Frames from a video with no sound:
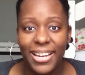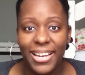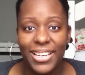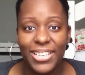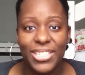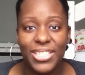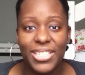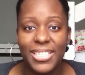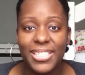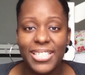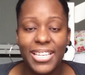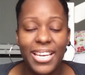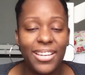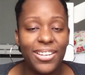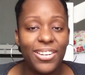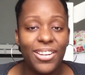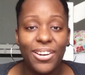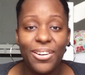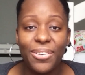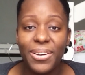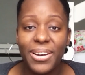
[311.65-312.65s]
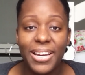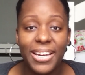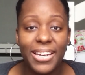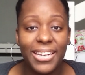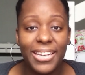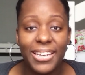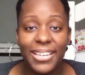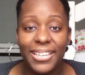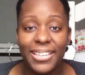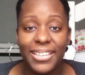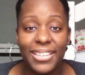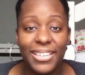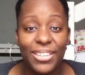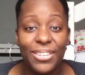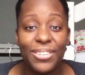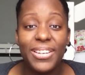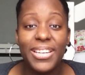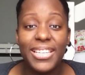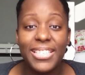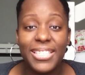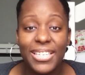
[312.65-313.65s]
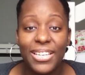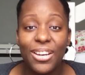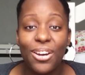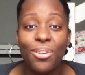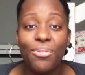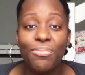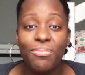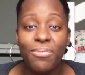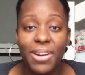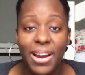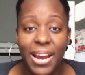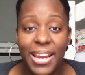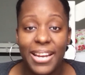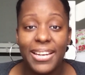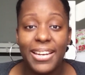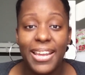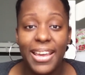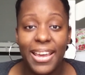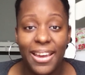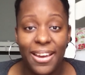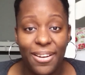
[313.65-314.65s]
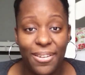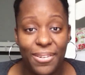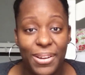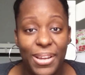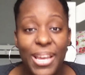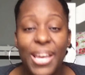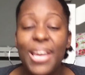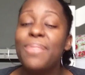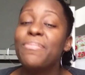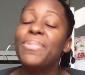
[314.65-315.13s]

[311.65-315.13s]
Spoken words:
And she's like, no, honey, you need to go right now.